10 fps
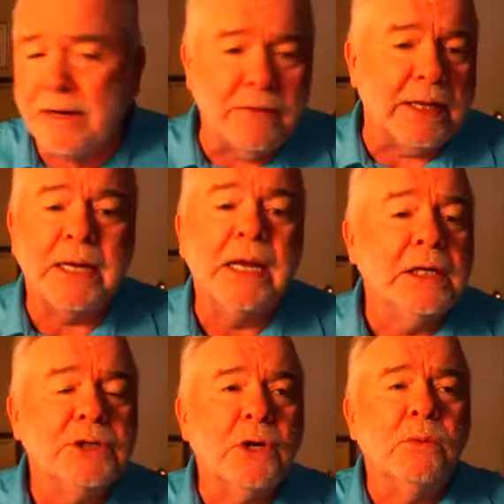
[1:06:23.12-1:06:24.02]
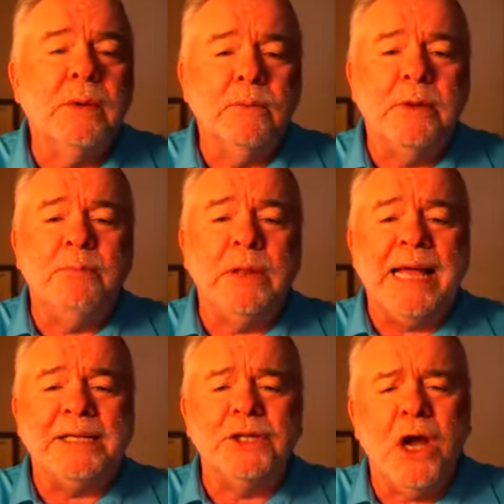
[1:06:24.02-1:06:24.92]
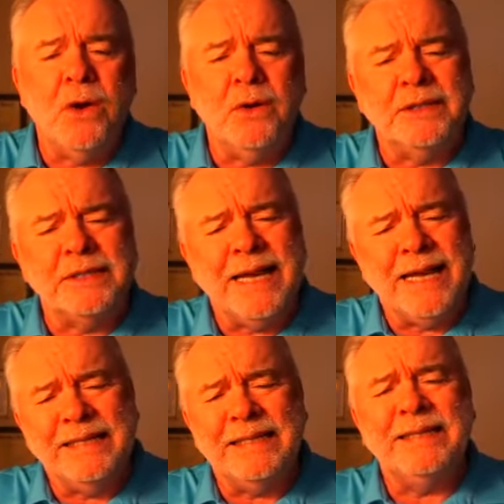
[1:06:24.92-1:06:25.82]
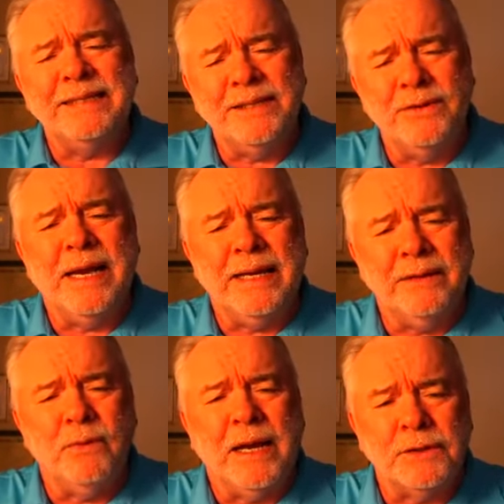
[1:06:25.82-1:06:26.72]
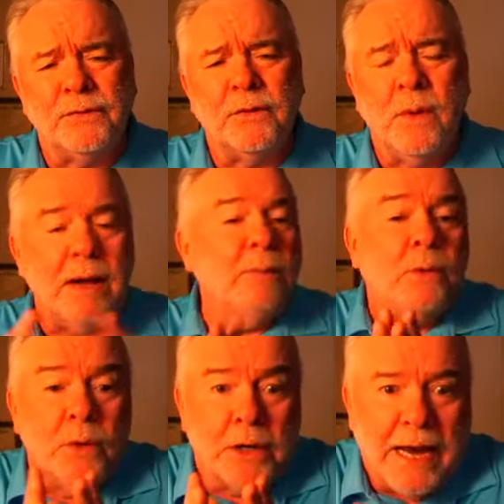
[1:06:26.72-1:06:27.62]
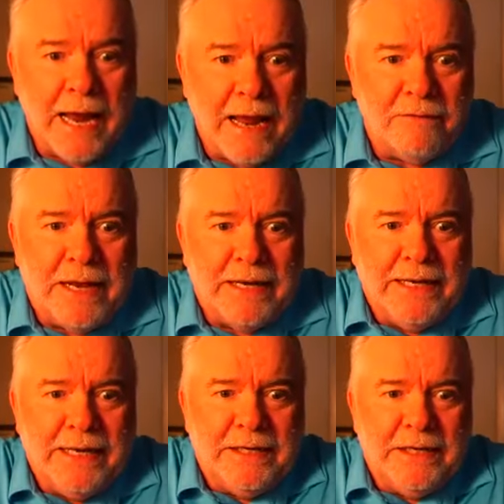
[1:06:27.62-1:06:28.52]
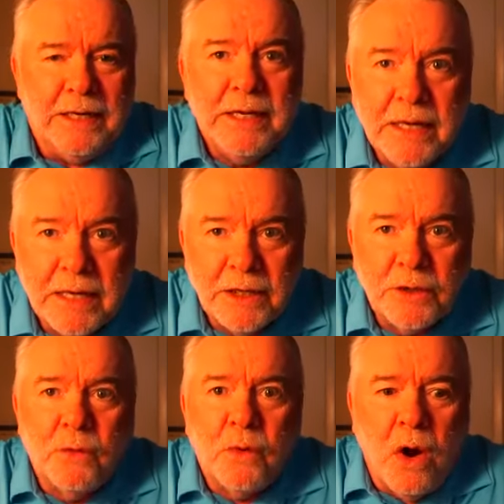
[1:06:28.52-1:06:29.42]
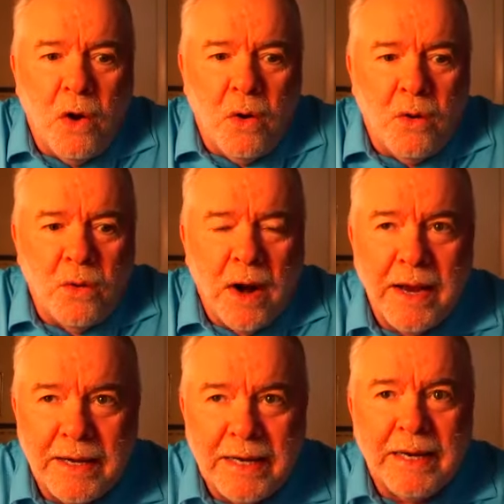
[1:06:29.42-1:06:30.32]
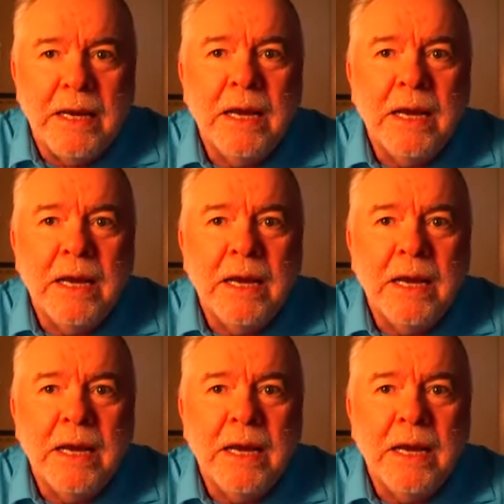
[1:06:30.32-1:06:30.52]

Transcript: everything. So when we plateau, it's not it's okay to rest for a while, but we're going to have that need to grow, right? And yeah